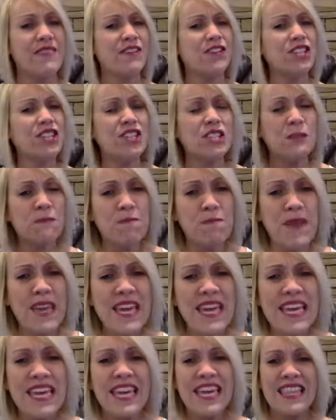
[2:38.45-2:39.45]
They're
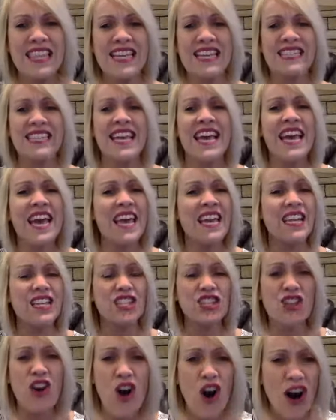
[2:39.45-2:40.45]
speaking this, and
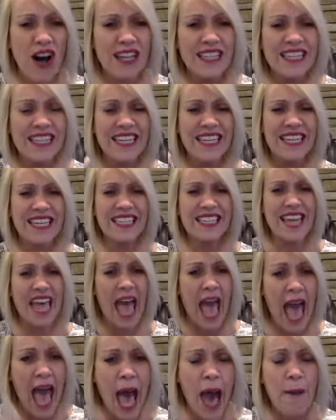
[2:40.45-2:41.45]
it's causing it to
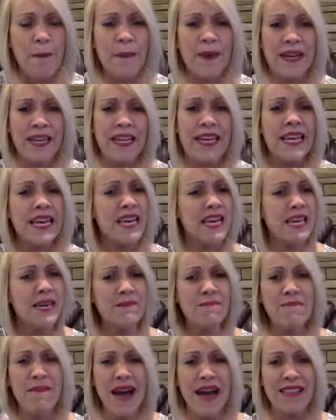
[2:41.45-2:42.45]
happen
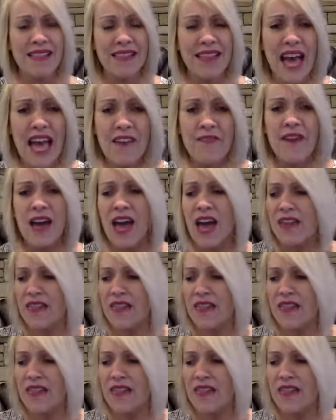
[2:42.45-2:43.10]
in my life.